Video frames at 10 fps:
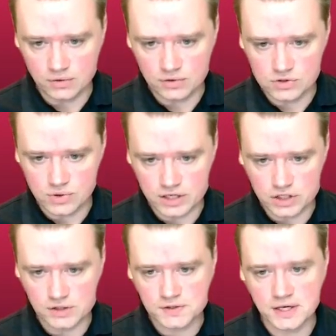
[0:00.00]

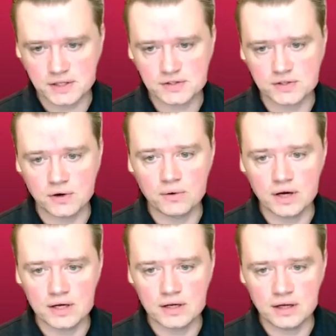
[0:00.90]
directions like so.
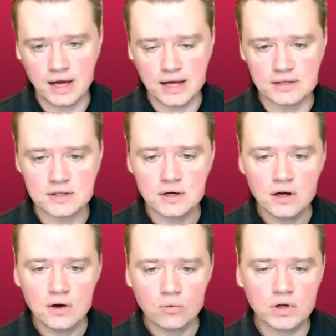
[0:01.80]
And
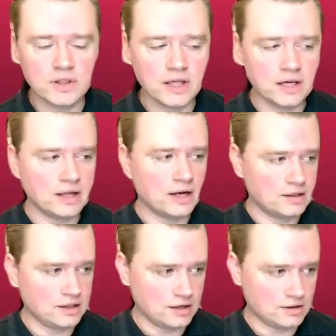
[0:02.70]
one thing that I
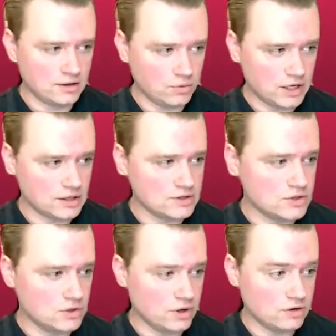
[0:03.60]
think that we can
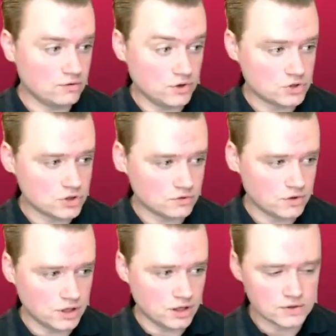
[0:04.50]
do in future
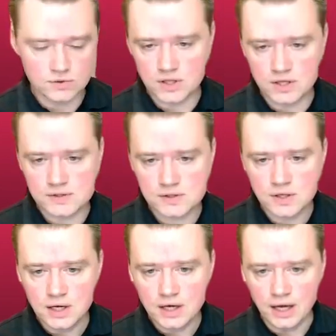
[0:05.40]
videos with this
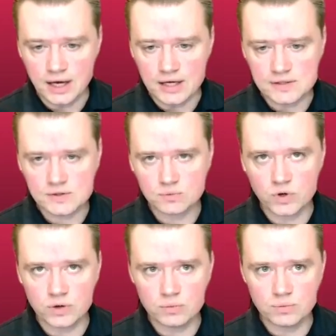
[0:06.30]
is
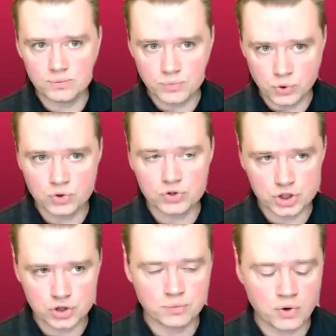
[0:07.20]
we
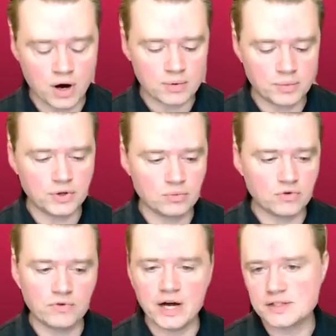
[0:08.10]
should probably
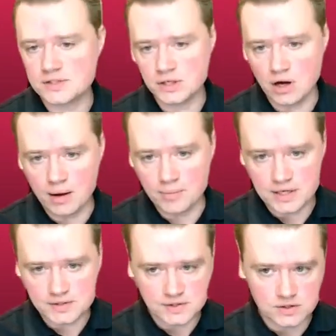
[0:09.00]
revise the combat
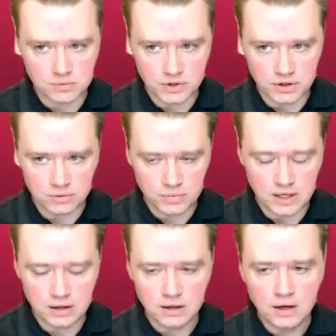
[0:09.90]
system a little bit.